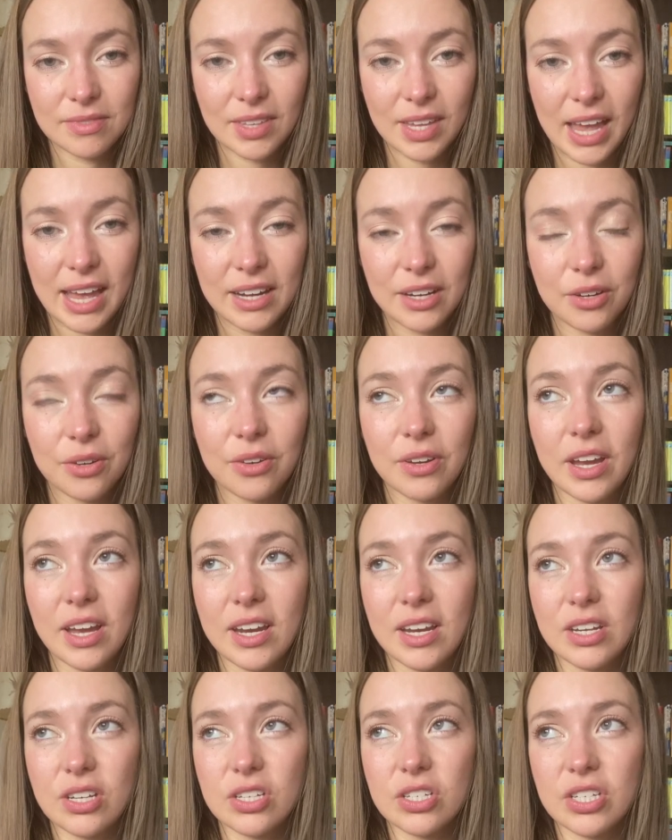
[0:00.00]
And create
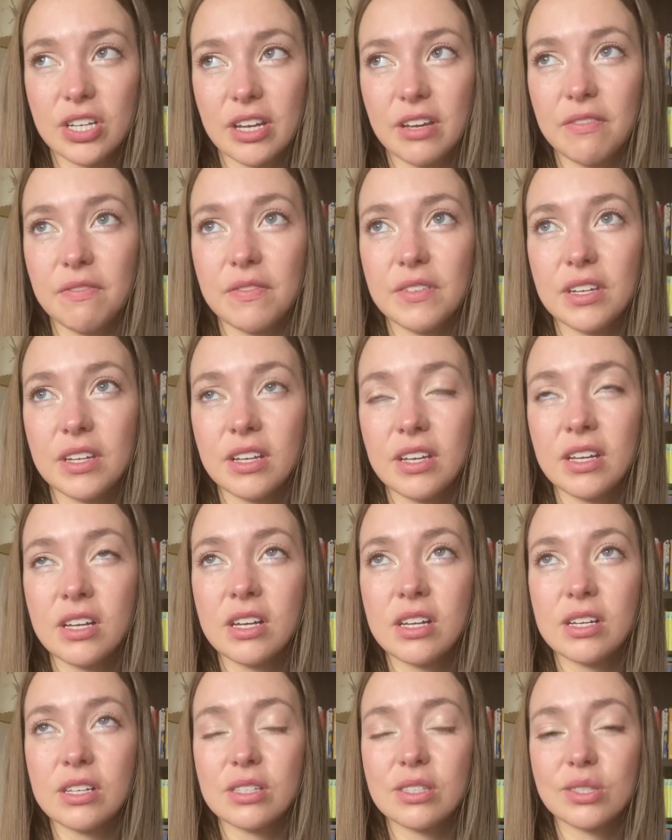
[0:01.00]
a shift
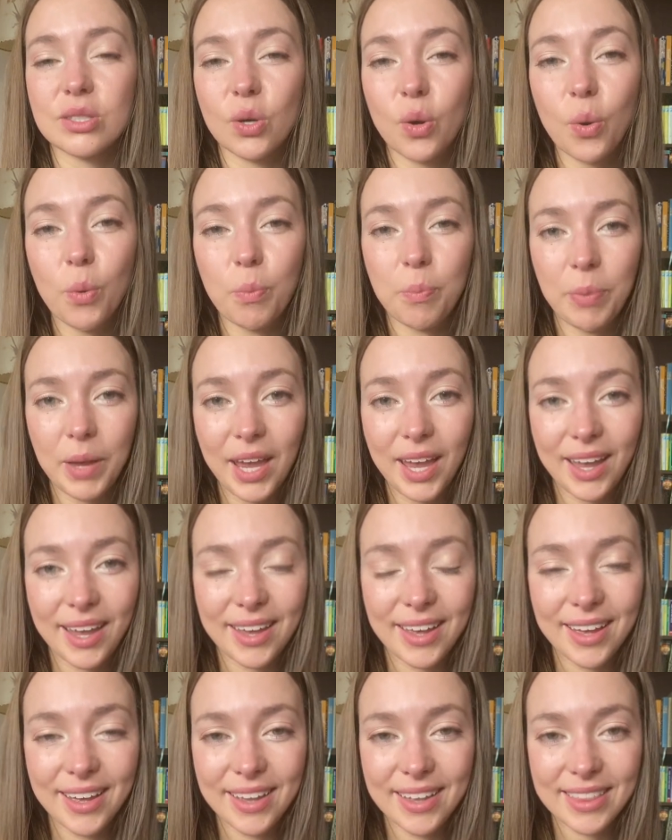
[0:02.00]
so
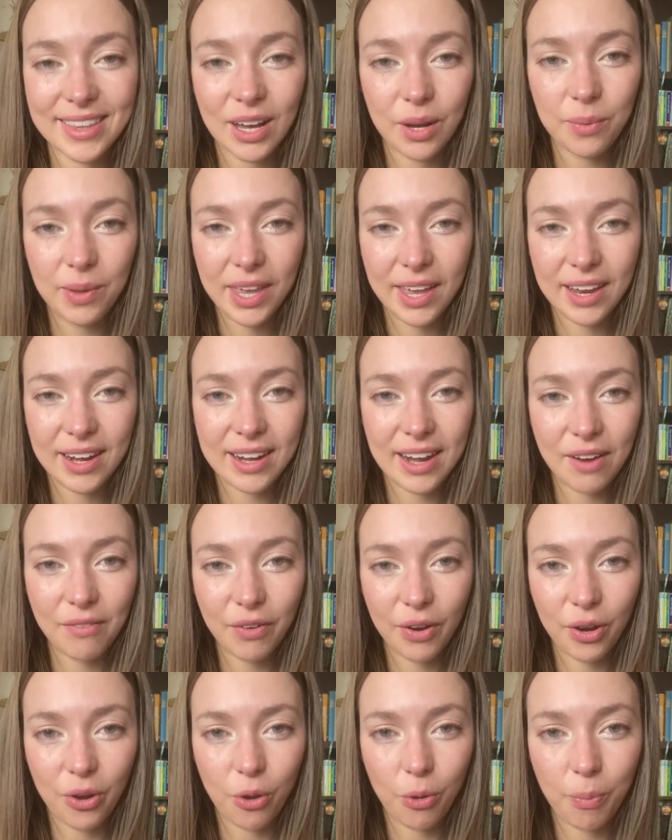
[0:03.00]
big that we can
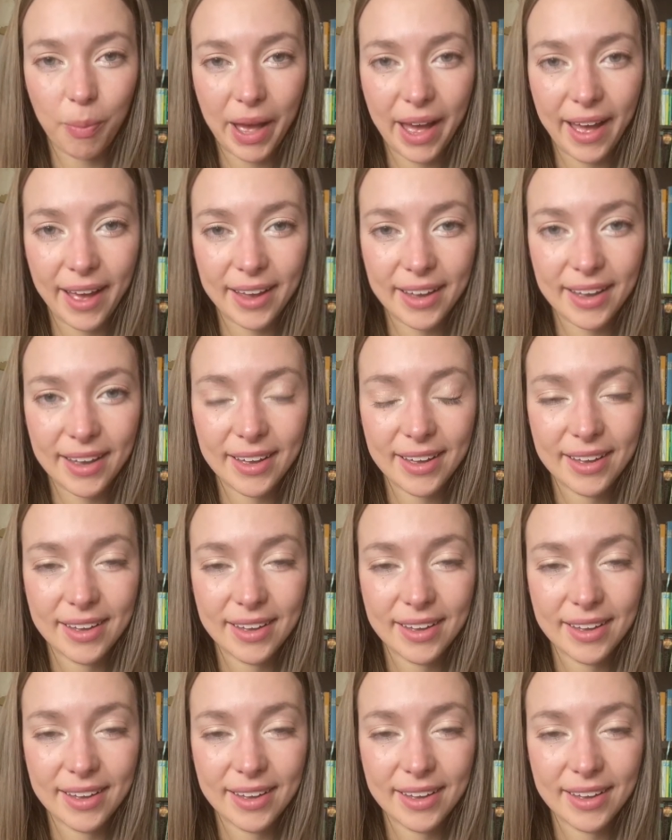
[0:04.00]
never go back.